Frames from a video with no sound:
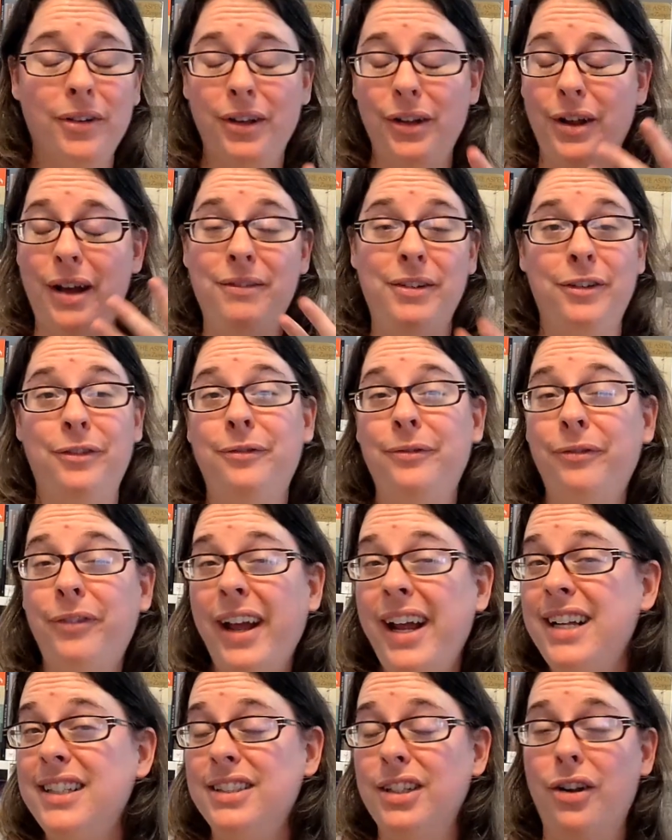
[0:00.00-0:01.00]
have to
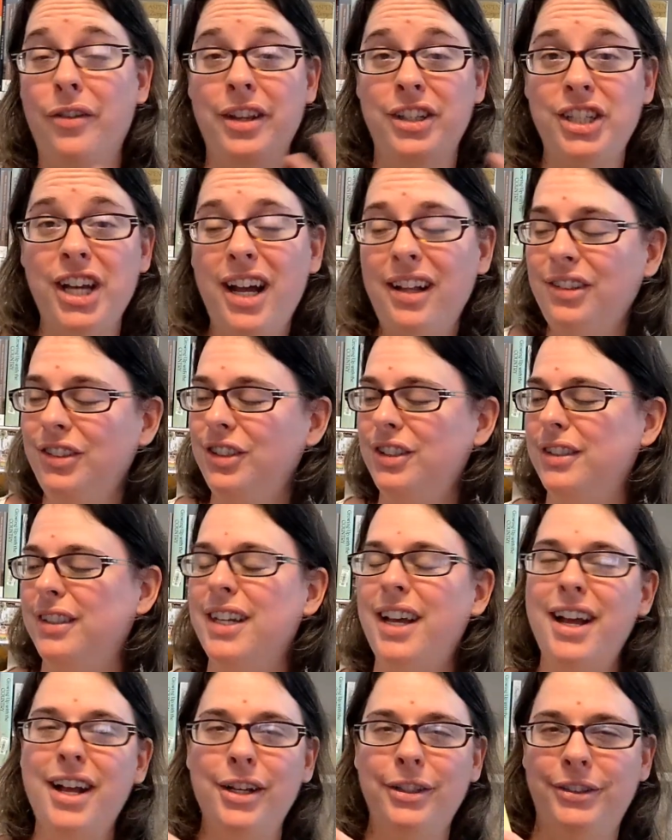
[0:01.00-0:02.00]
face and all the challenges.
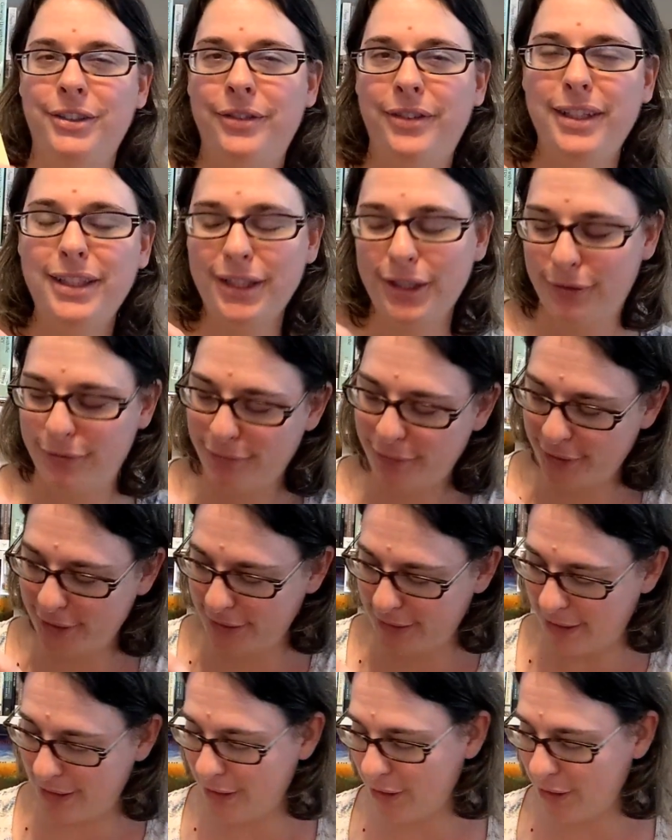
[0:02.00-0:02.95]
So this is really